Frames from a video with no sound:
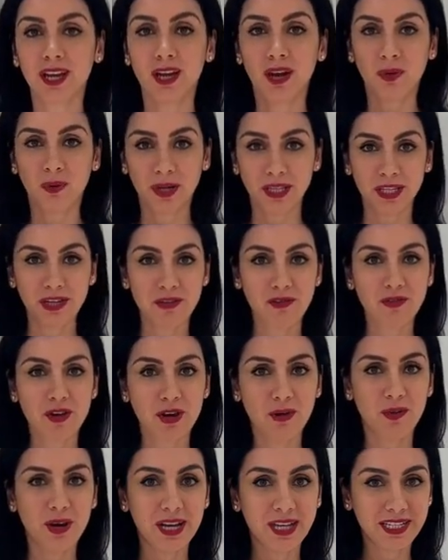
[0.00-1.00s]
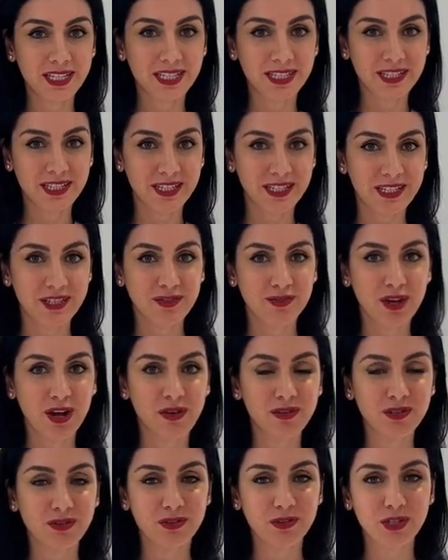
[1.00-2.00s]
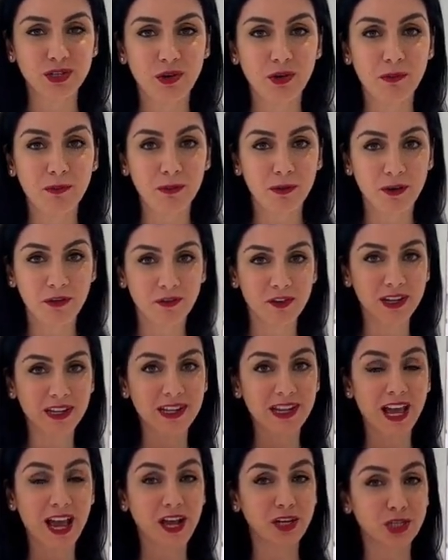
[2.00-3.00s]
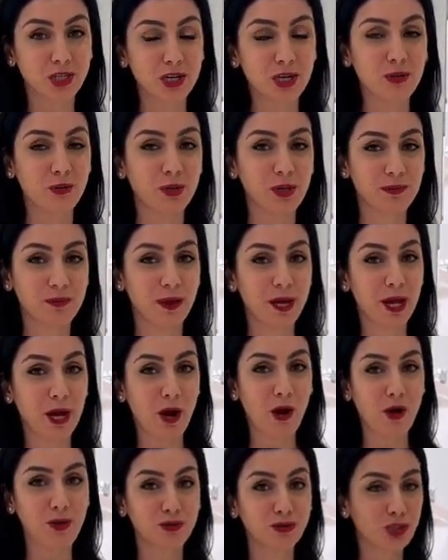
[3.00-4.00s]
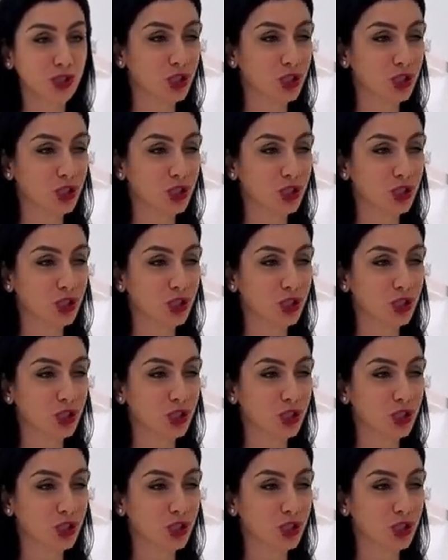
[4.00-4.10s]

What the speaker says: What I realized is these trousers go perfectly actually with my own